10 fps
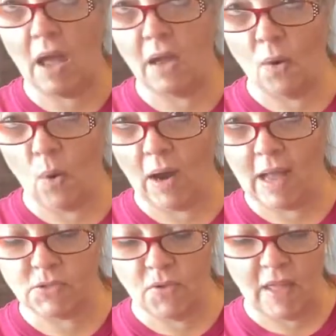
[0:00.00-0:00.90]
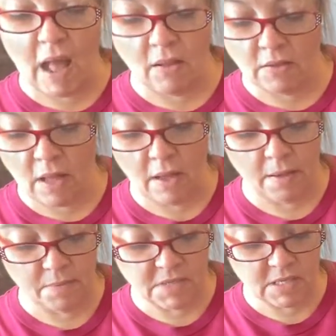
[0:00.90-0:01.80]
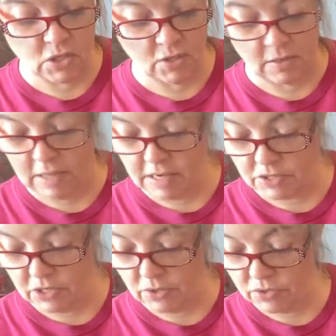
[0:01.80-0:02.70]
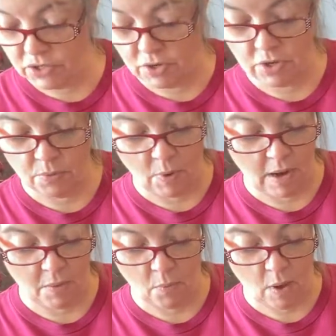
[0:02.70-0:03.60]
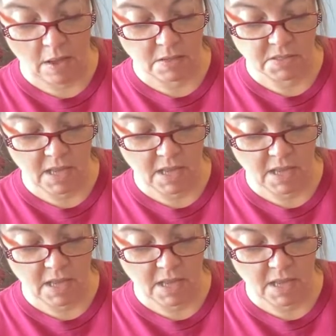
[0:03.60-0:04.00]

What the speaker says: an organizer that I'll send you the link to show you what it was.